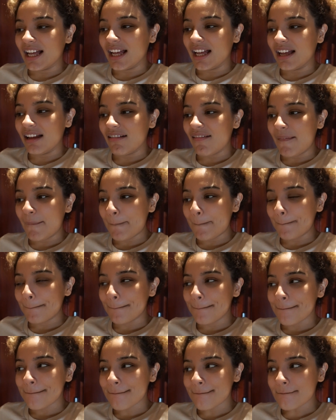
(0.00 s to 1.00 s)

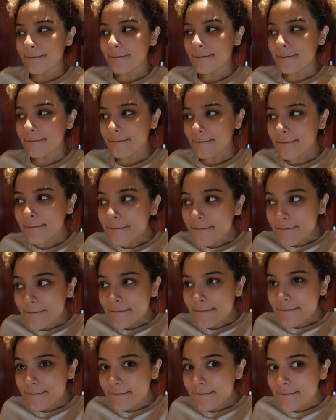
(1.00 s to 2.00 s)

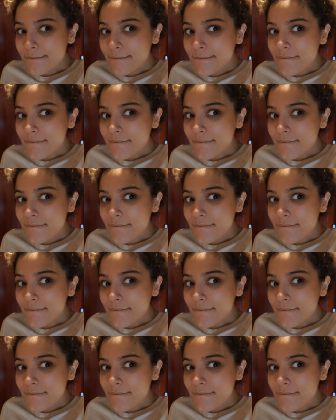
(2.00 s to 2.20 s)
(no one is talking)